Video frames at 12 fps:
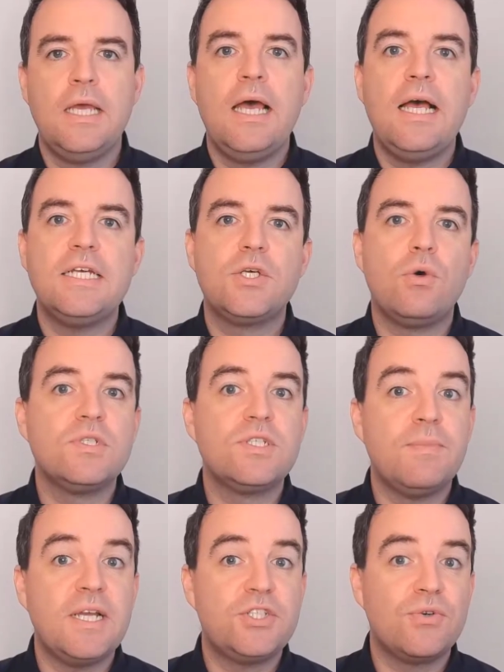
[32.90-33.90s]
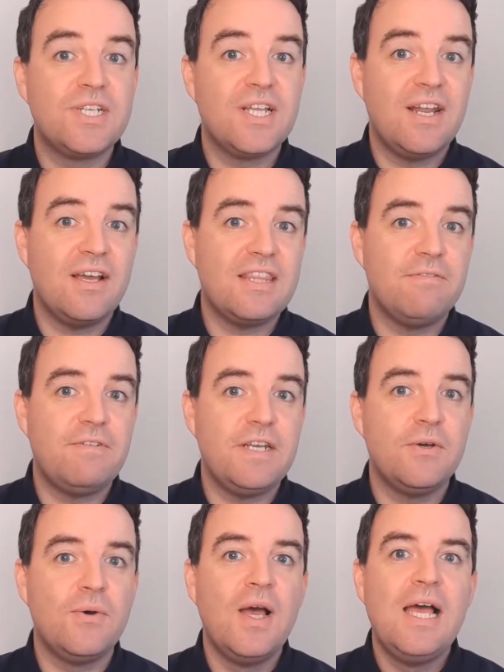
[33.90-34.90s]
As always, make sure to like the
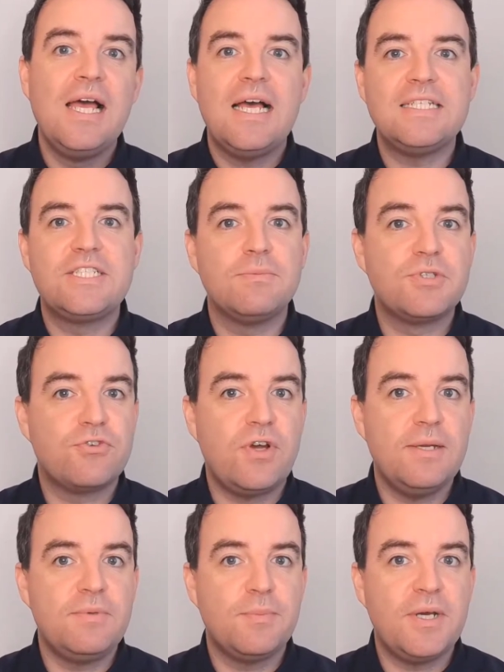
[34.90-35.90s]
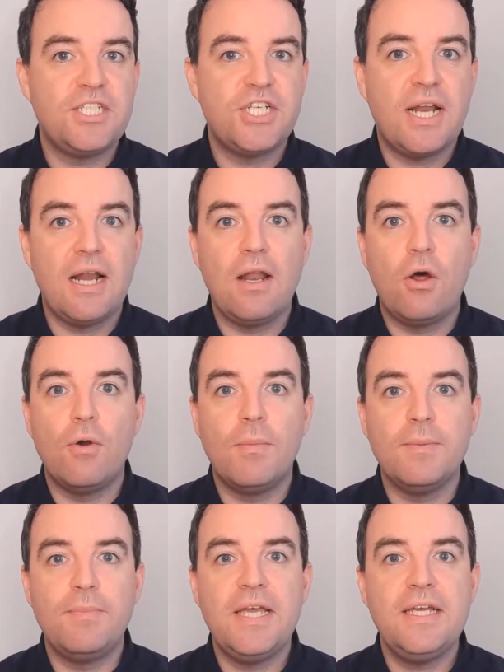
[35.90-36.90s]
video and subscribe to my channel or my
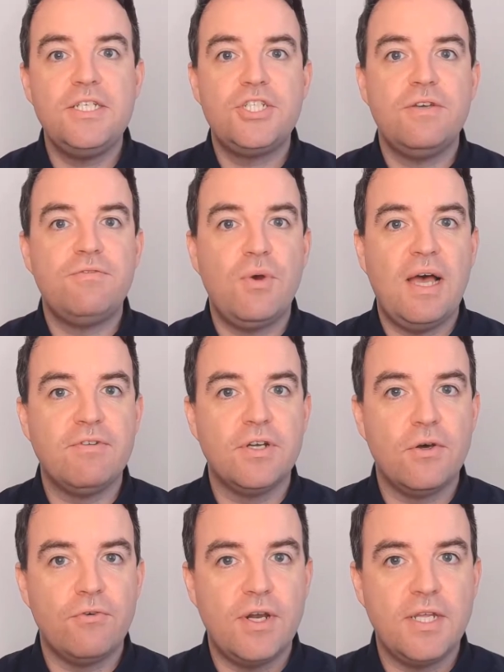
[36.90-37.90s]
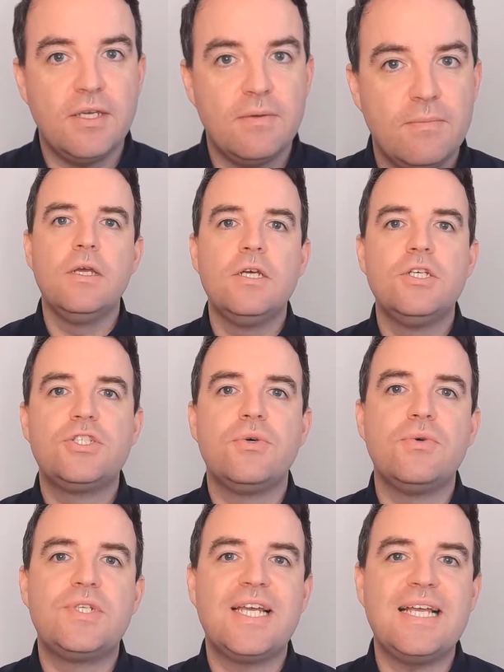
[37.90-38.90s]
page if you haven't already. So
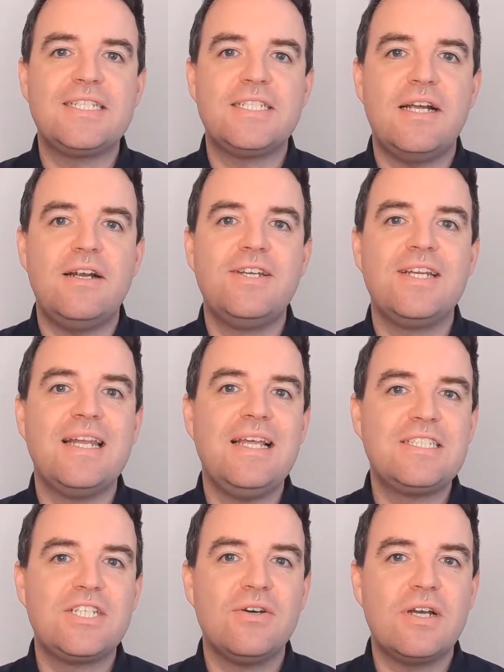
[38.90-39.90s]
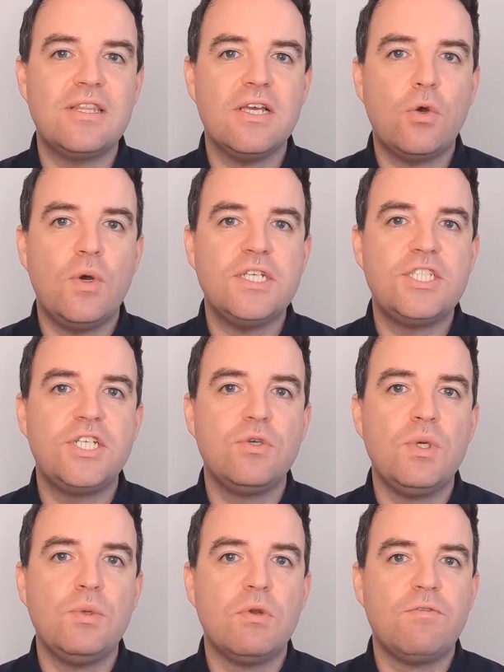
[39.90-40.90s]
to get started, let's look at the question we
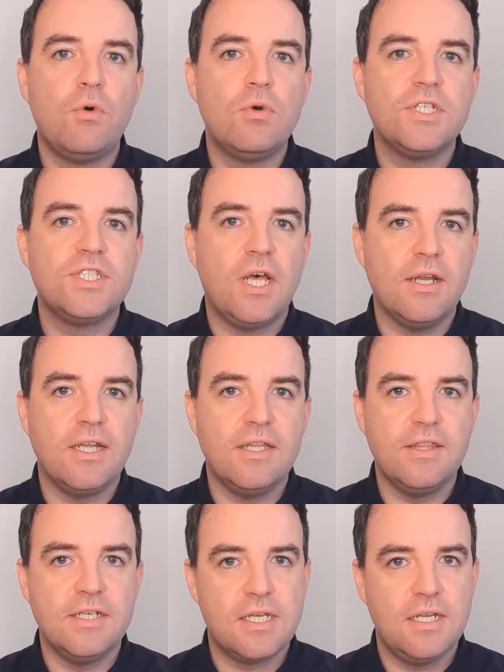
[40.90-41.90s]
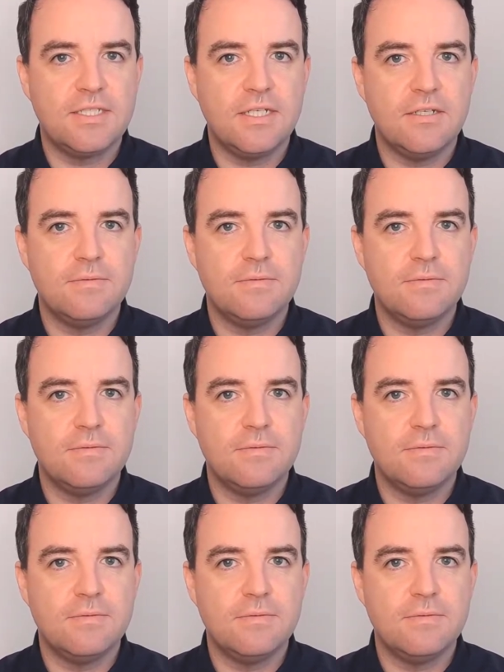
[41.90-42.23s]
will focus on in this lesson.